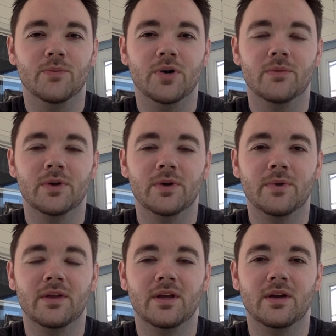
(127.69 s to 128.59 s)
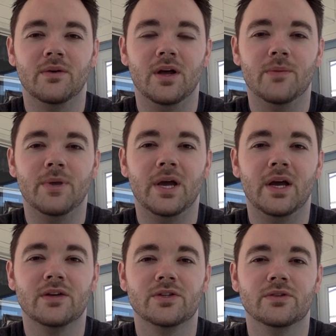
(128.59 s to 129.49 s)
Paul Macbeth had a
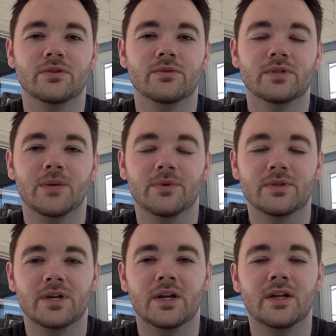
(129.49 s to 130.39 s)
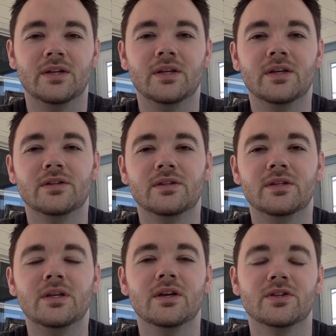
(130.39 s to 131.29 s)
back issue. Simon Lizotte had
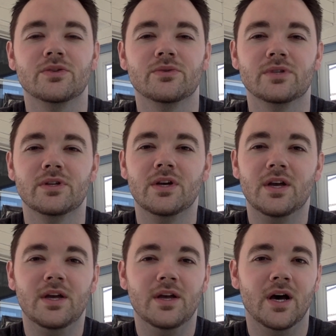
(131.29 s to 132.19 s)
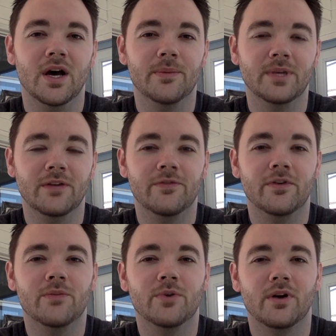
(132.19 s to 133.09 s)
knee issues. Dave
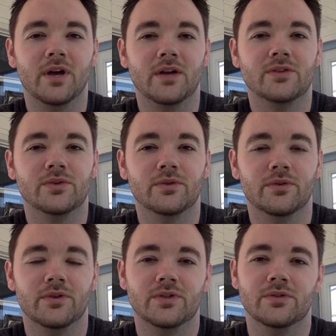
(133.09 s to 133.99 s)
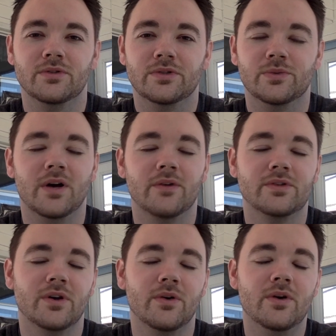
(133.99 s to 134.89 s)
Philberg had shoulder issues as well.
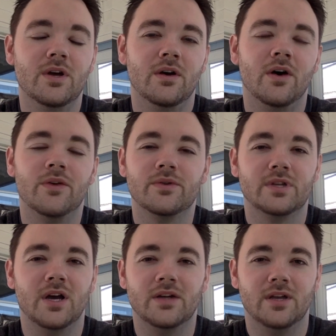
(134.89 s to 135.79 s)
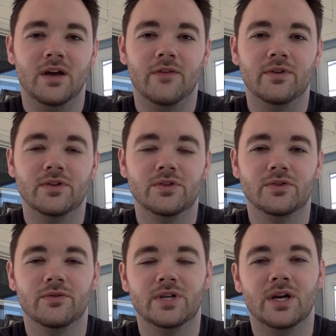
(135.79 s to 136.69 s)
So all those guys have issues
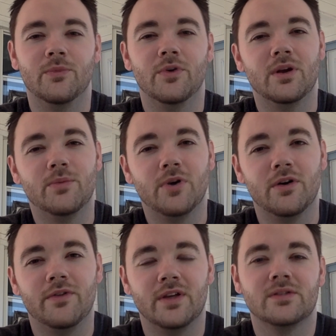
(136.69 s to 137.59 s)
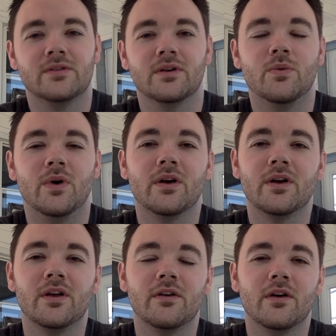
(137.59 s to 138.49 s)
over time. Granted, part of that's the
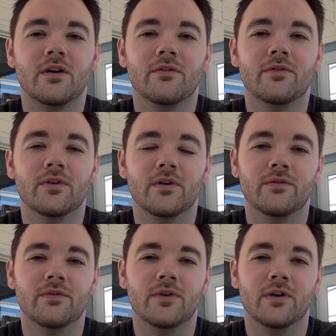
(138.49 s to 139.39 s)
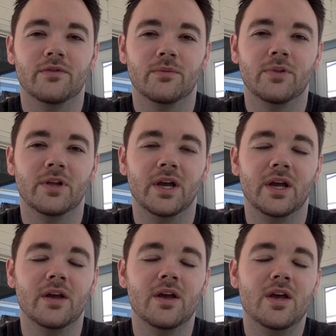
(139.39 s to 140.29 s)
quantity of golf they're
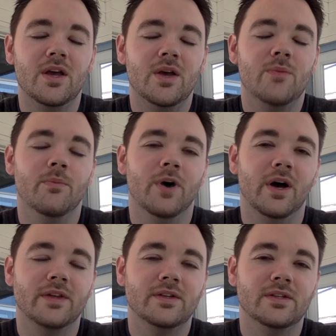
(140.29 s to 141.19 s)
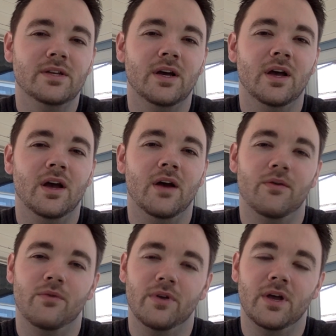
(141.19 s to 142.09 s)
playing, but I
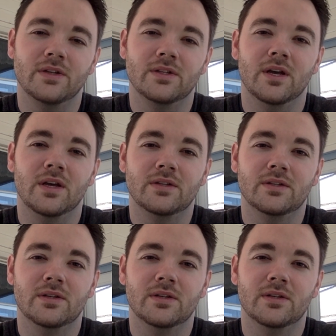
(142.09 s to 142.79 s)
realized that